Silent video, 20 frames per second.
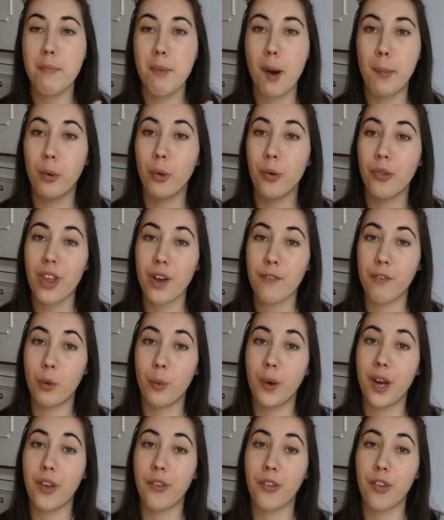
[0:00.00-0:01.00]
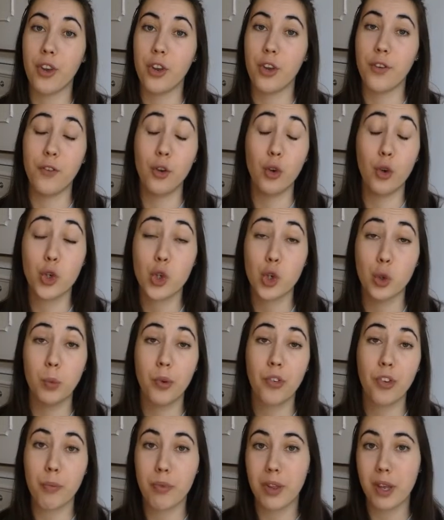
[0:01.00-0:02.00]
bubbles everywhere, so if you're not sure what
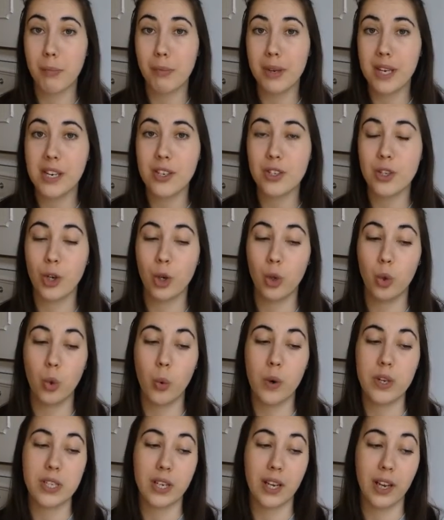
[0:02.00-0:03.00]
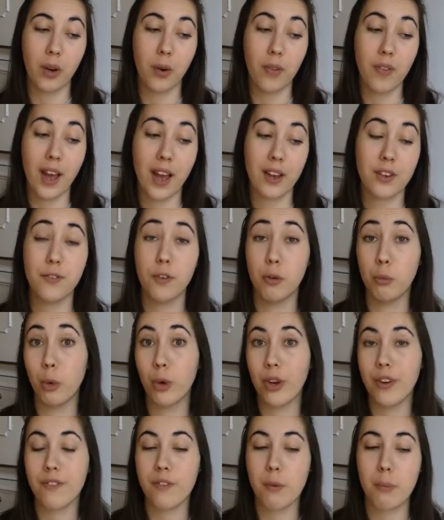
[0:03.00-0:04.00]
something means you can always click on that for more
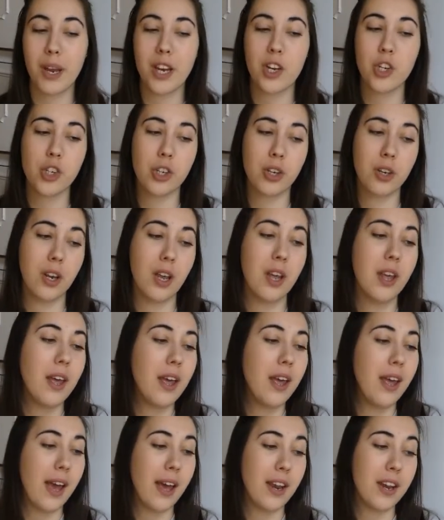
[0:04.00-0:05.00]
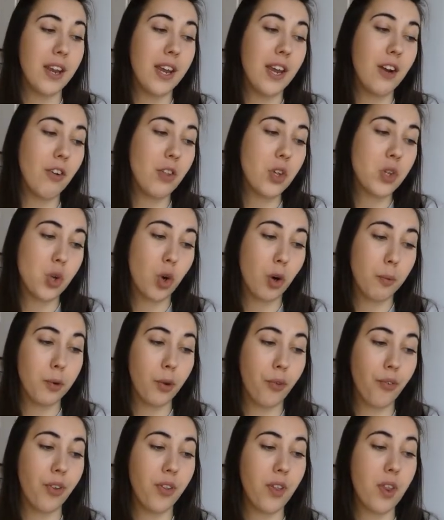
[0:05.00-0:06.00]
information. And here at the top you'll
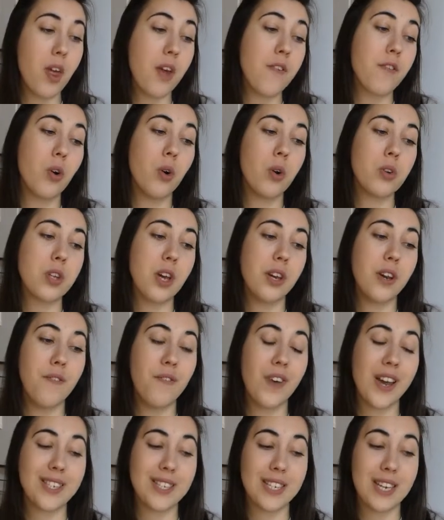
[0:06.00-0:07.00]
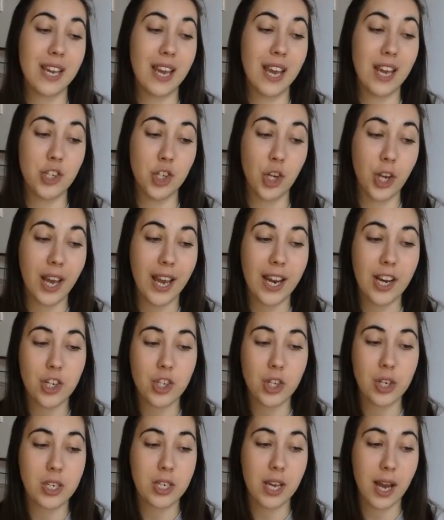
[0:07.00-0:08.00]
see that they've got an investing
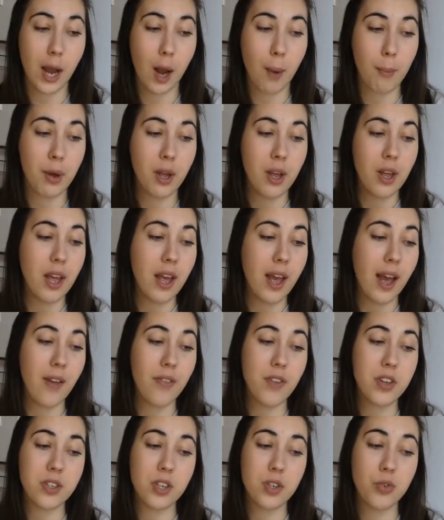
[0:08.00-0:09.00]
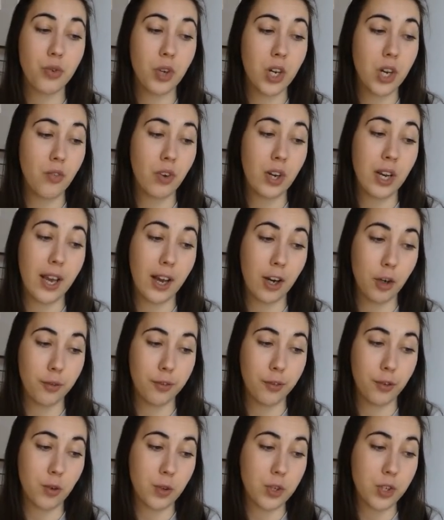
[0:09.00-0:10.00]
education tab, and this is really, really
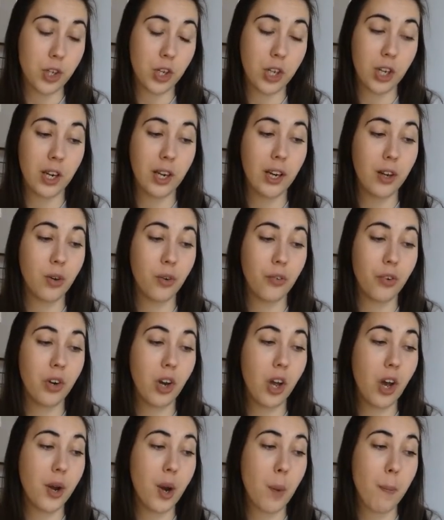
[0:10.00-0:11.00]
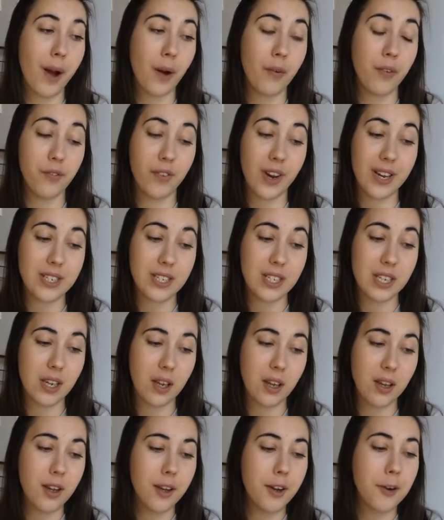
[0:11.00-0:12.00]
helpful. So you can click on learn about investing